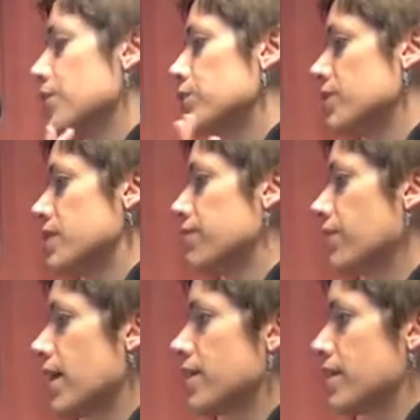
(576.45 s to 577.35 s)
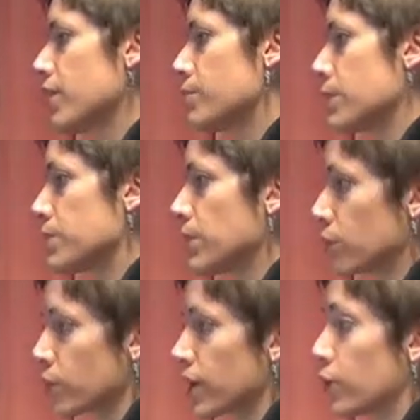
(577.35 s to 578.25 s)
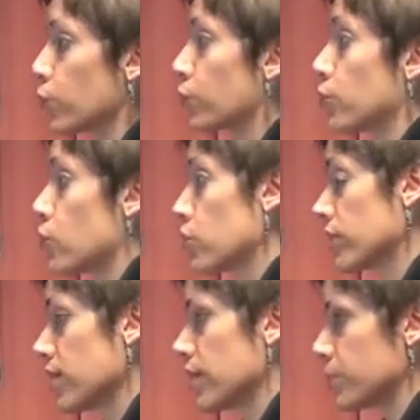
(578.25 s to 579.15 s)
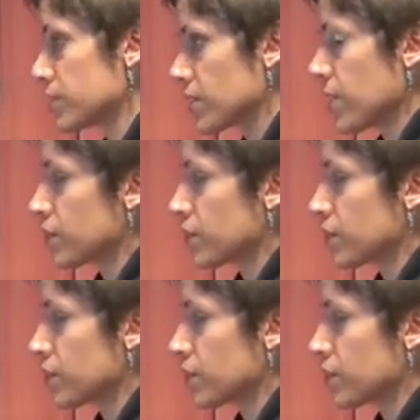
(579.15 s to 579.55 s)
you tend to find that there are maybe 3 or 4 cubs.